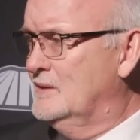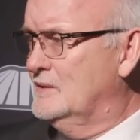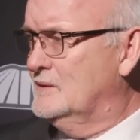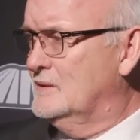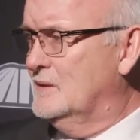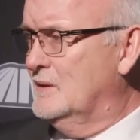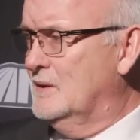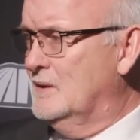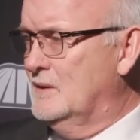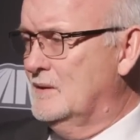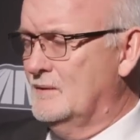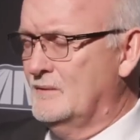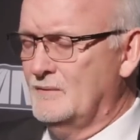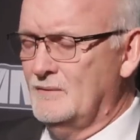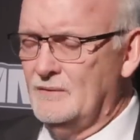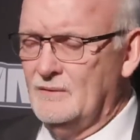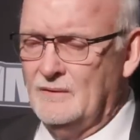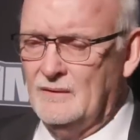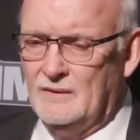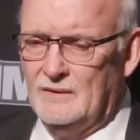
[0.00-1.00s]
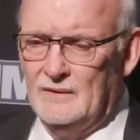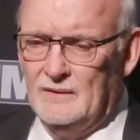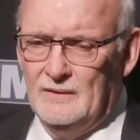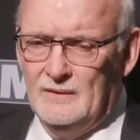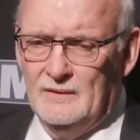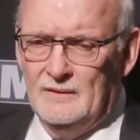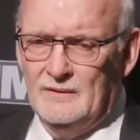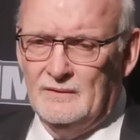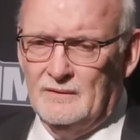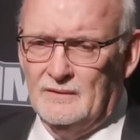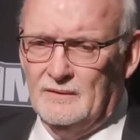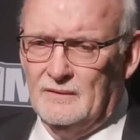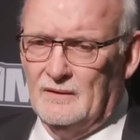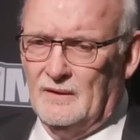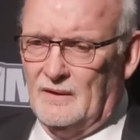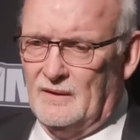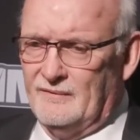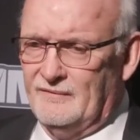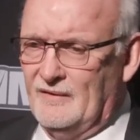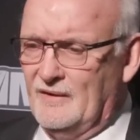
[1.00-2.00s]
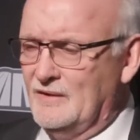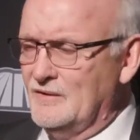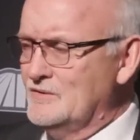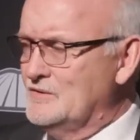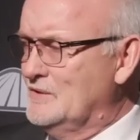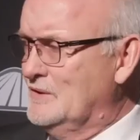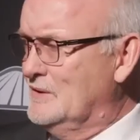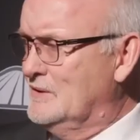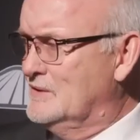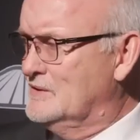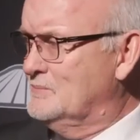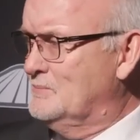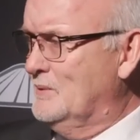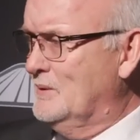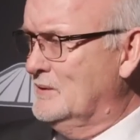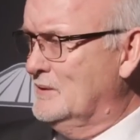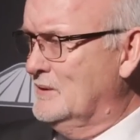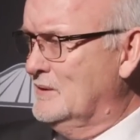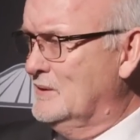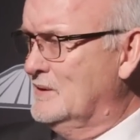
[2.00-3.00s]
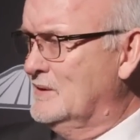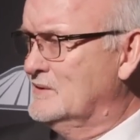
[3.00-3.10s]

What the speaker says: It, a lot of energy in this building,